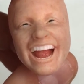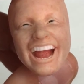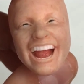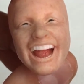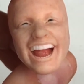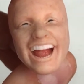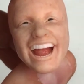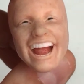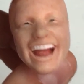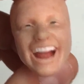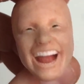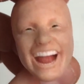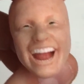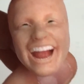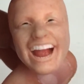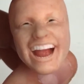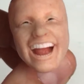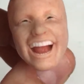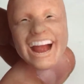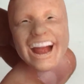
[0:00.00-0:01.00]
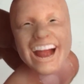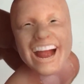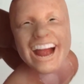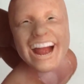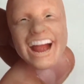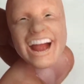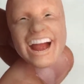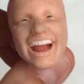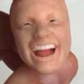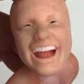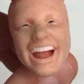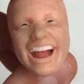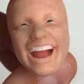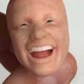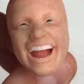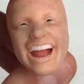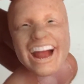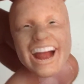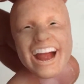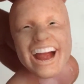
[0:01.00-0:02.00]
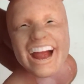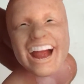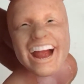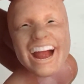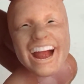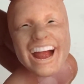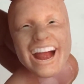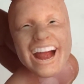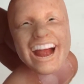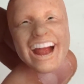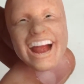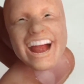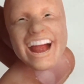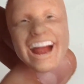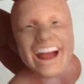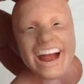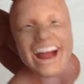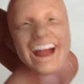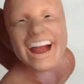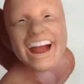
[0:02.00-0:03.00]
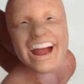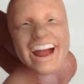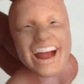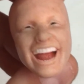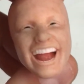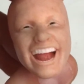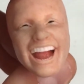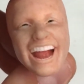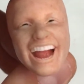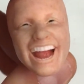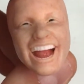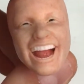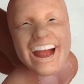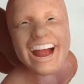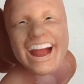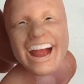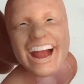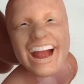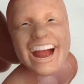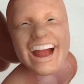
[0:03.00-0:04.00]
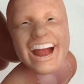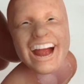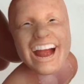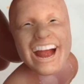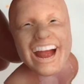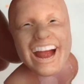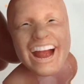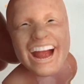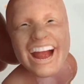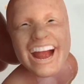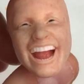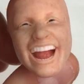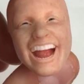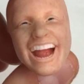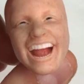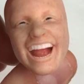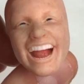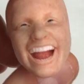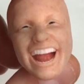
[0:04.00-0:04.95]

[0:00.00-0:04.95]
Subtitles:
please don't forget to comment and like and share, or interact